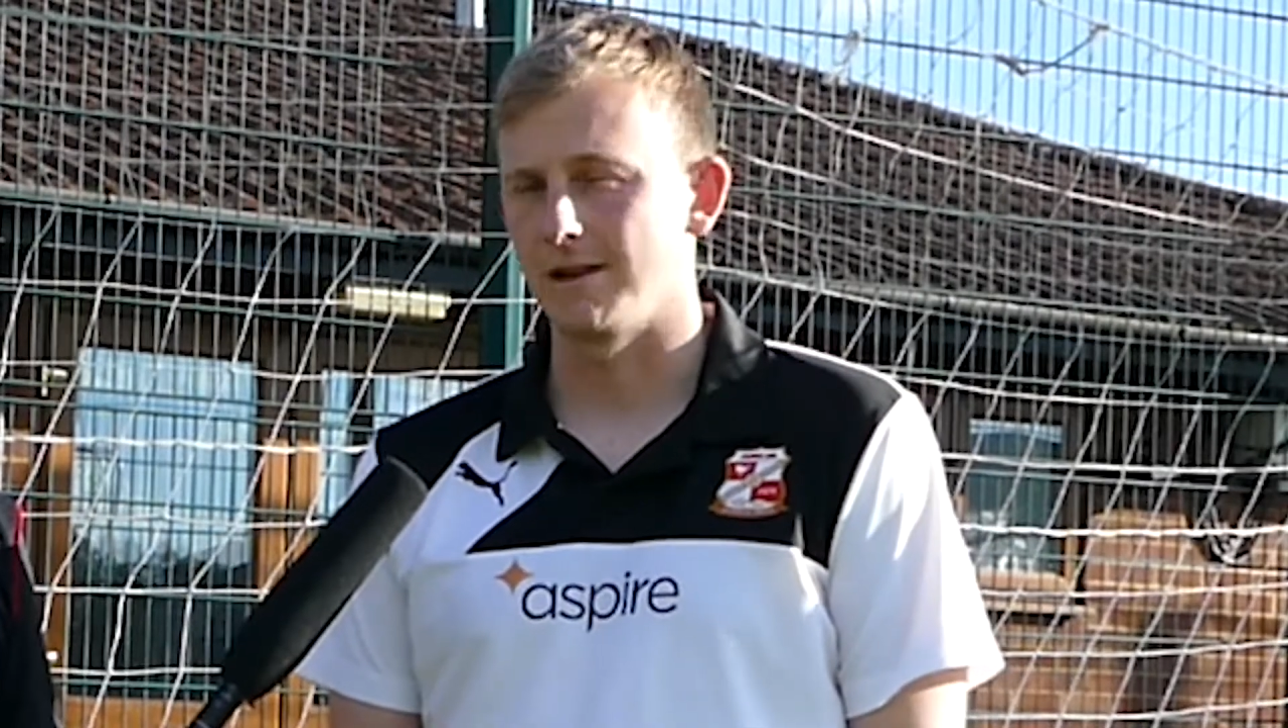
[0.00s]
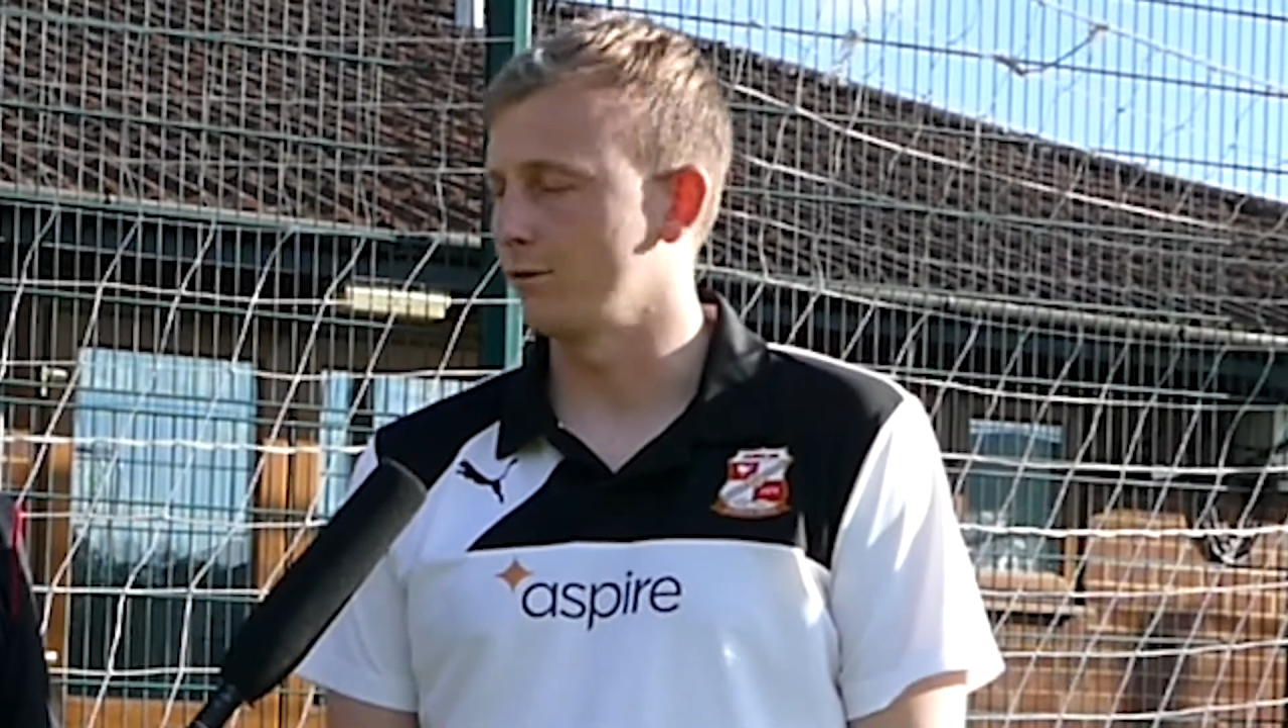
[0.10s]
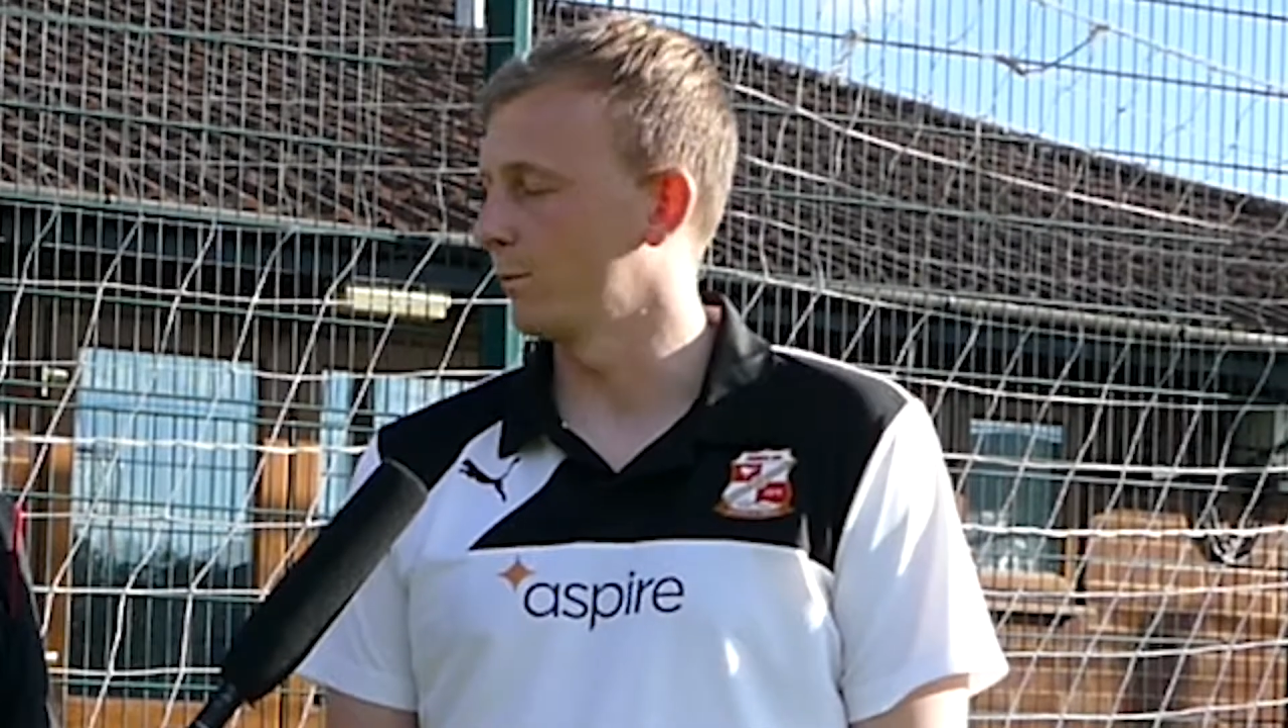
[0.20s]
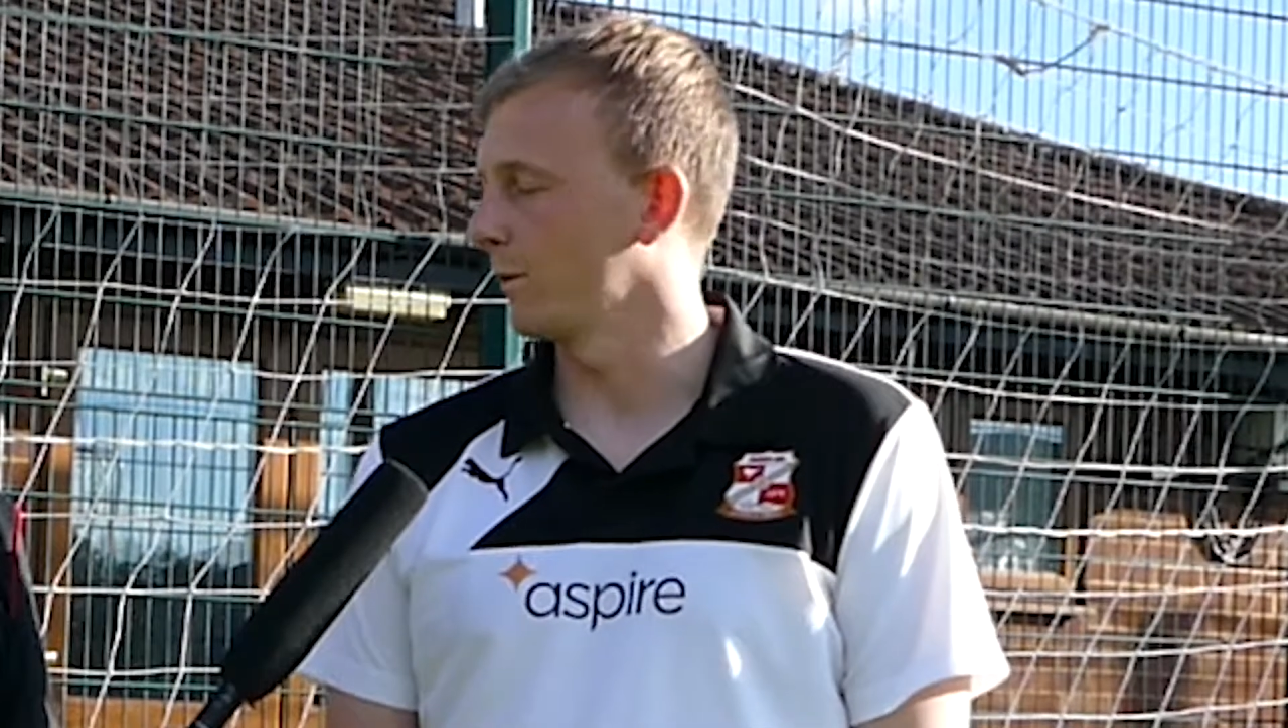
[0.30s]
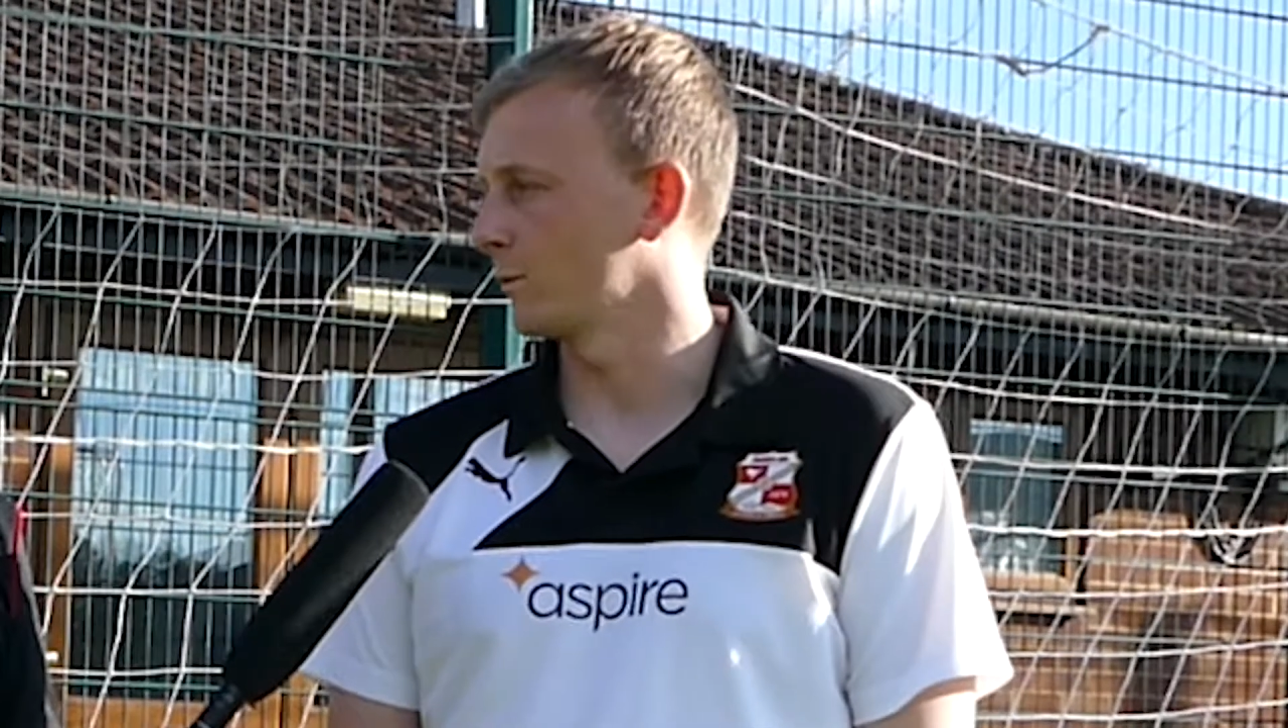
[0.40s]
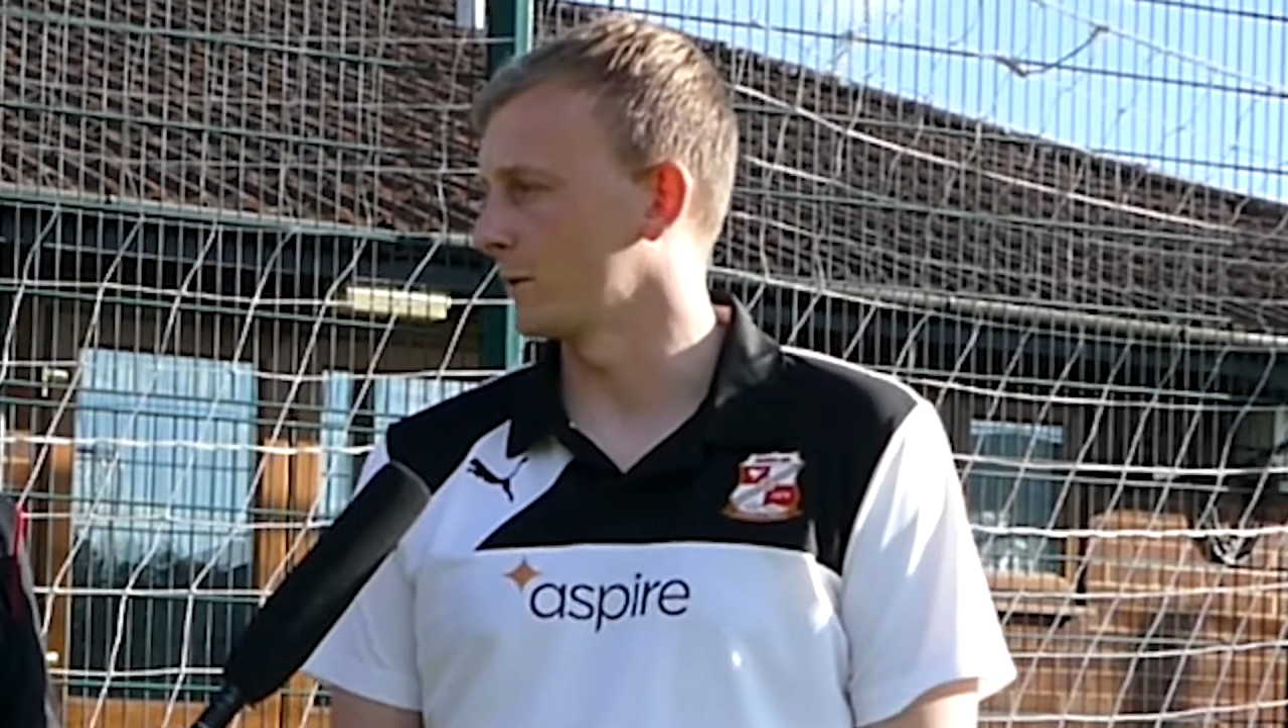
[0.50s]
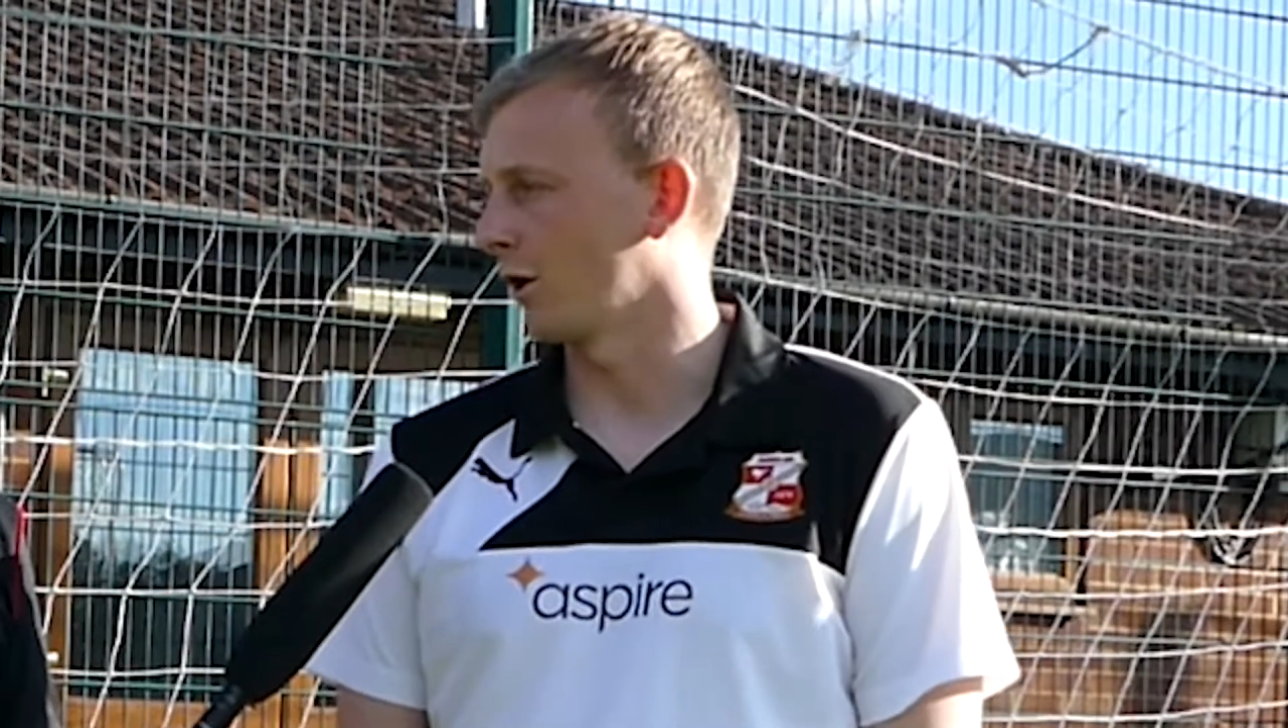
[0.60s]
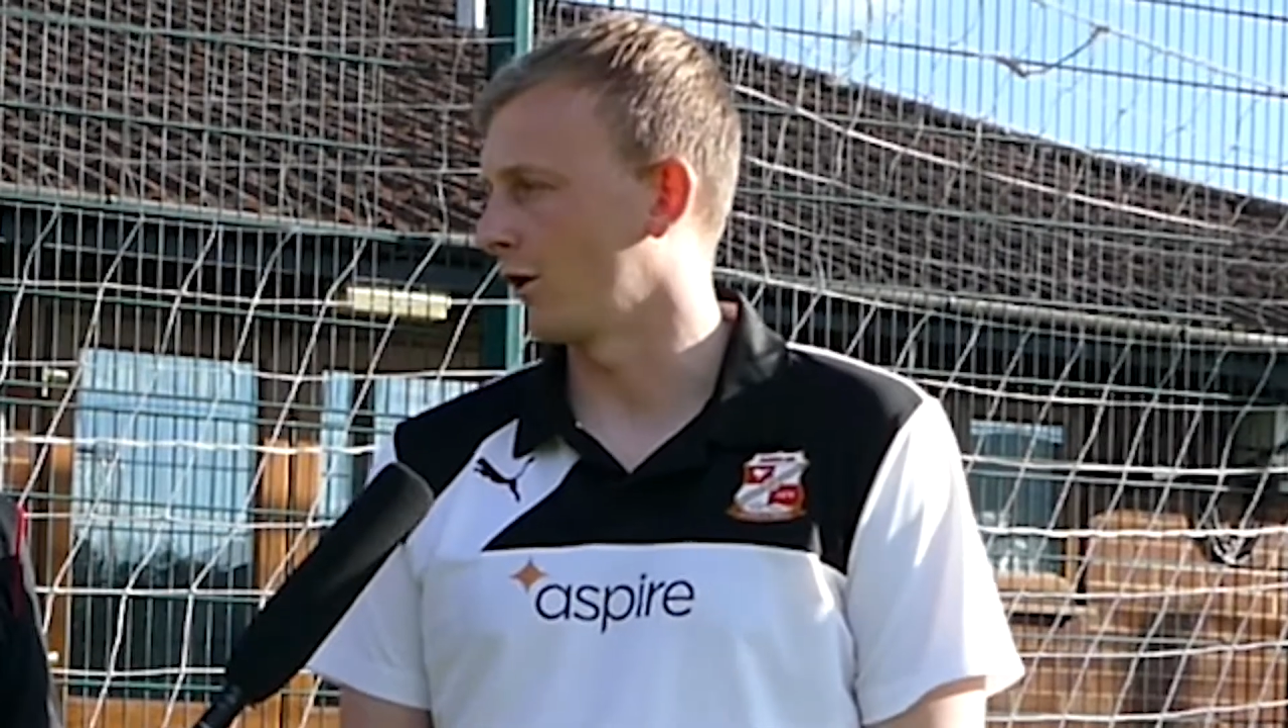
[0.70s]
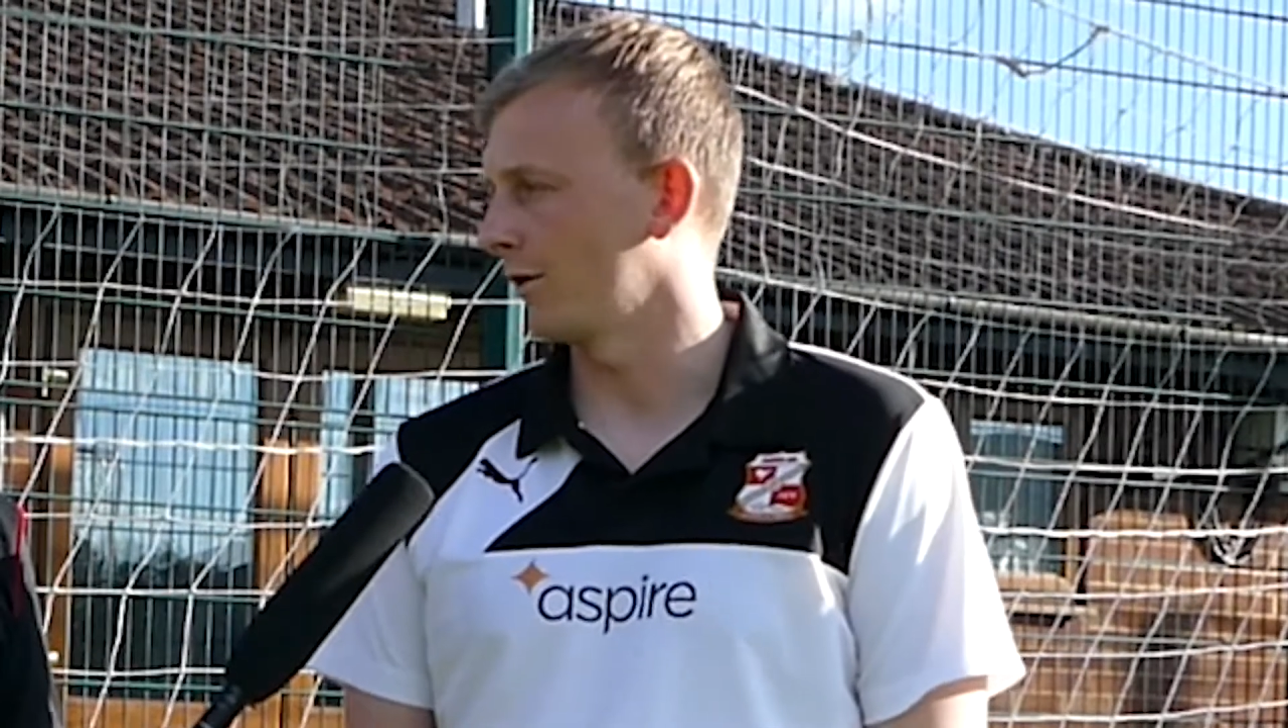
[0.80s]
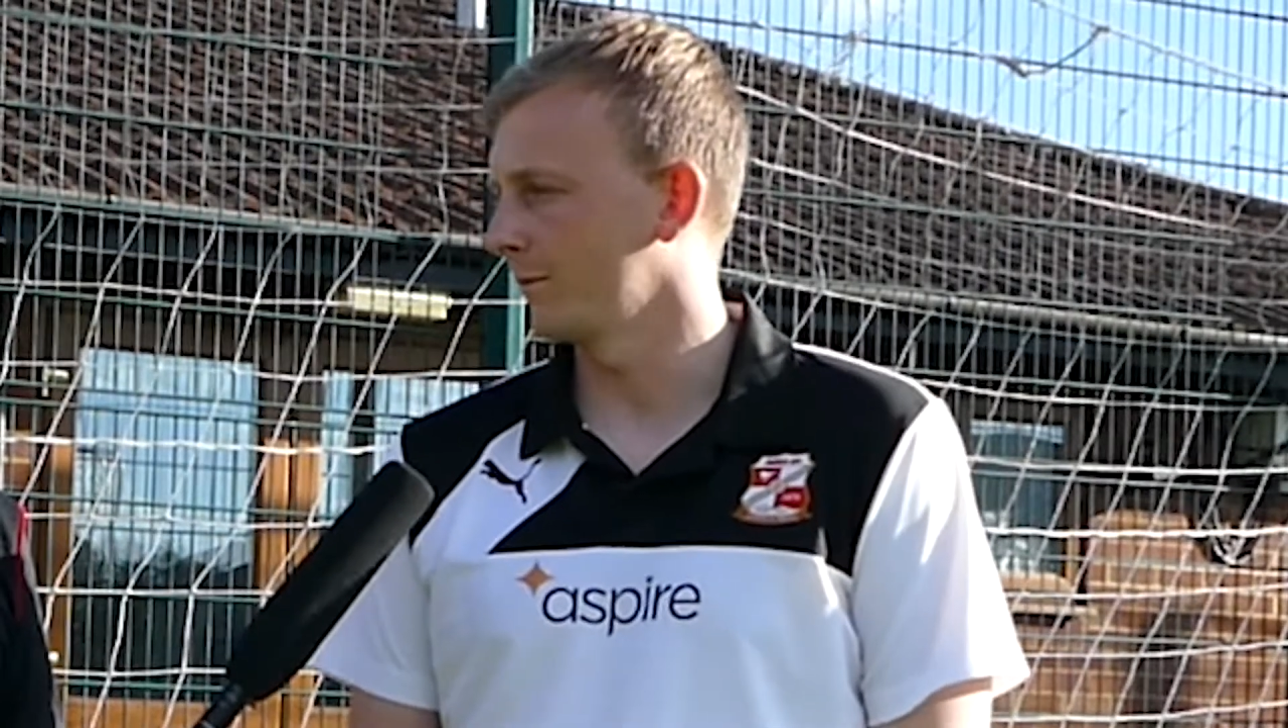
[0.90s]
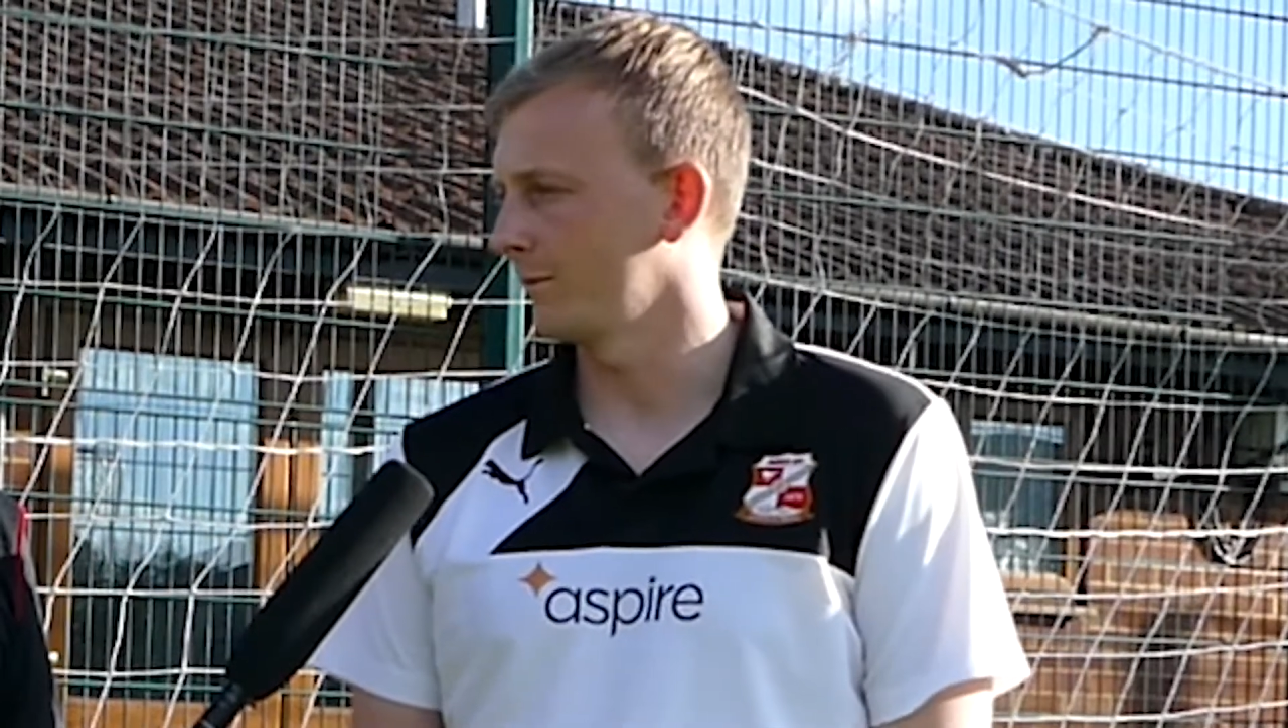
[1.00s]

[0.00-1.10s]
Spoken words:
level of what we already got,